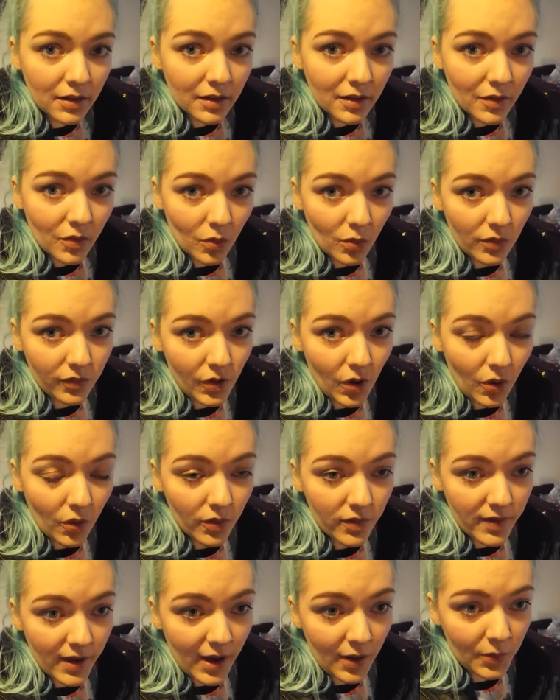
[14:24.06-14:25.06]
So of
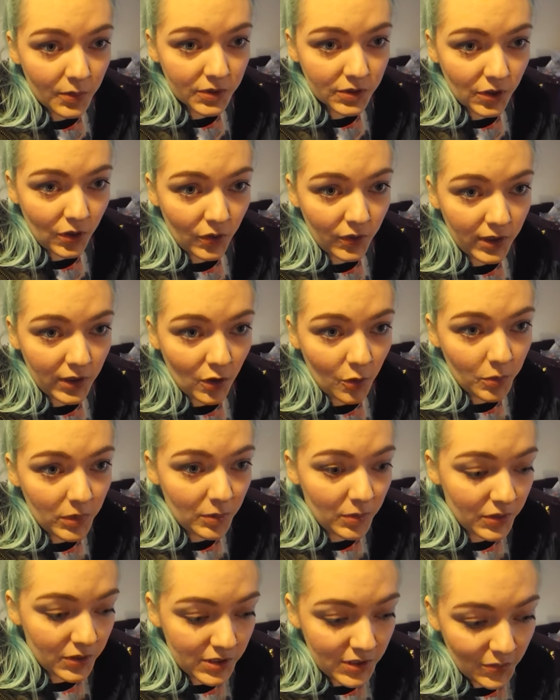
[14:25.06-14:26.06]
course I was already on
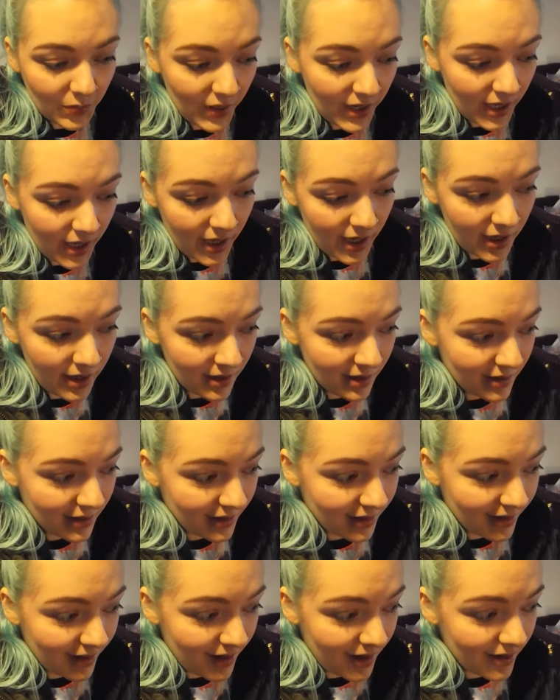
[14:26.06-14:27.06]
my bloody way
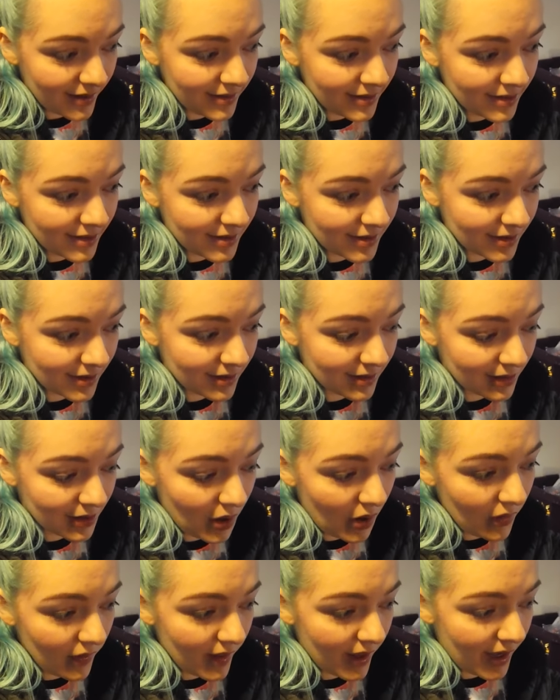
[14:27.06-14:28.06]
and
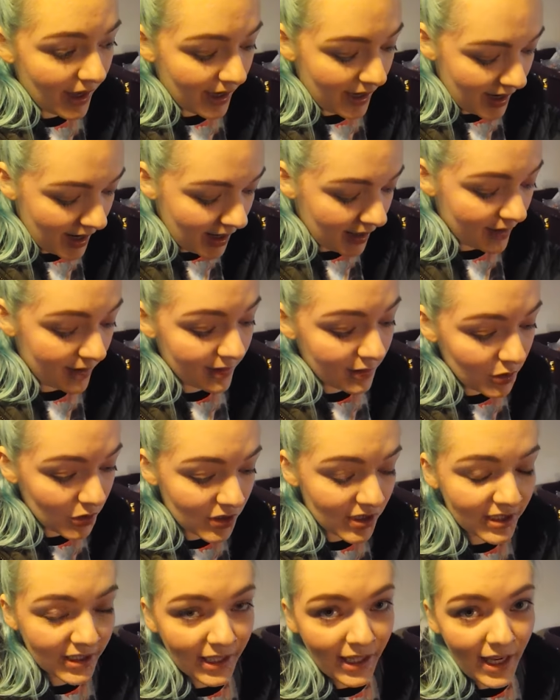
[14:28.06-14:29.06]
got there. It stood
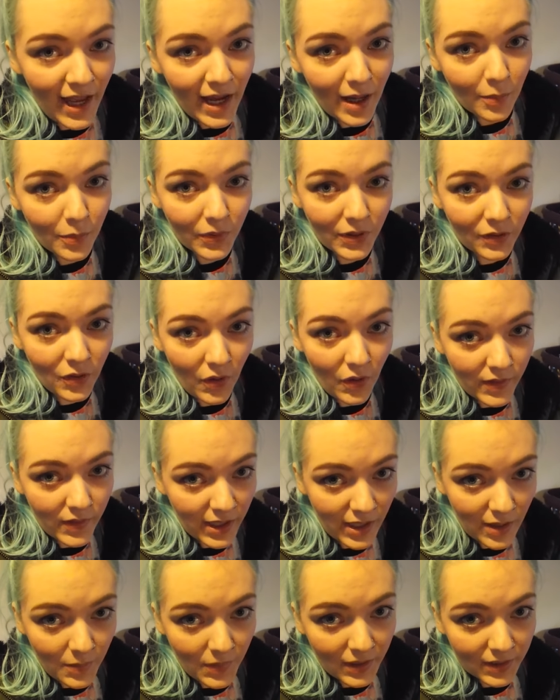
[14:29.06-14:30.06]
in the lab, got
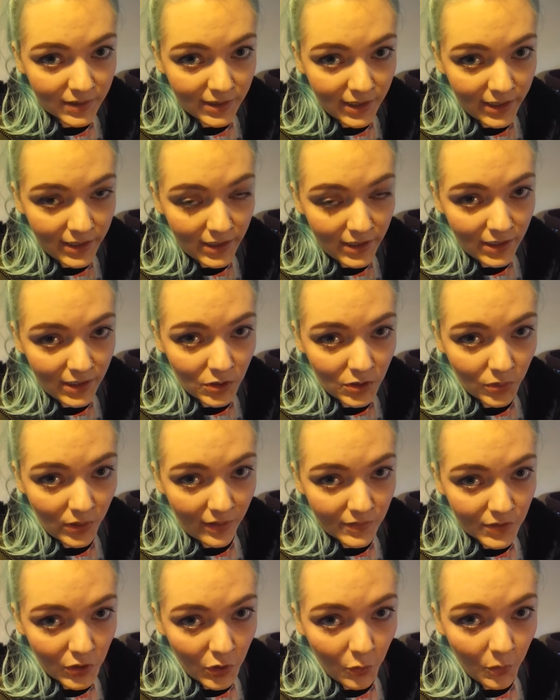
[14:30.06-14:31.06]
the email saying you don't
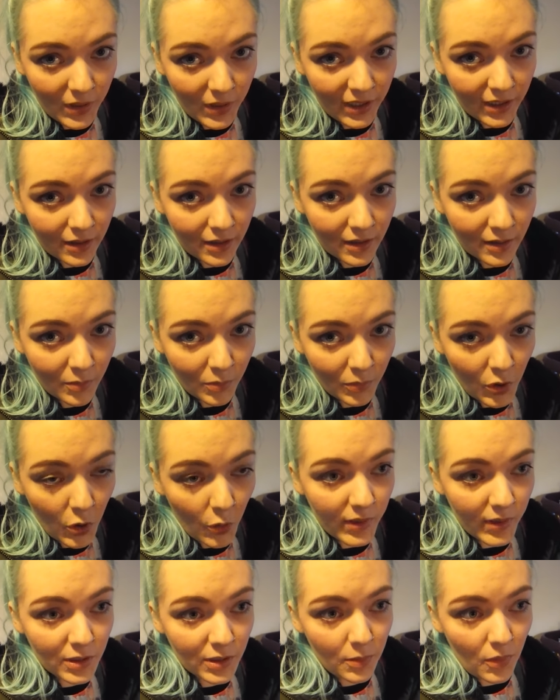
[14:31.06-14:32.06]
have to come in.
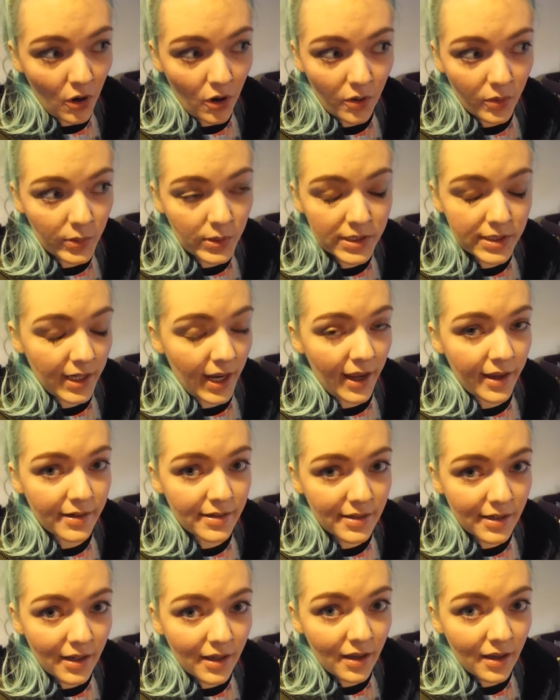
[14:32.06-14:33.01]
Come in tomorrow instead.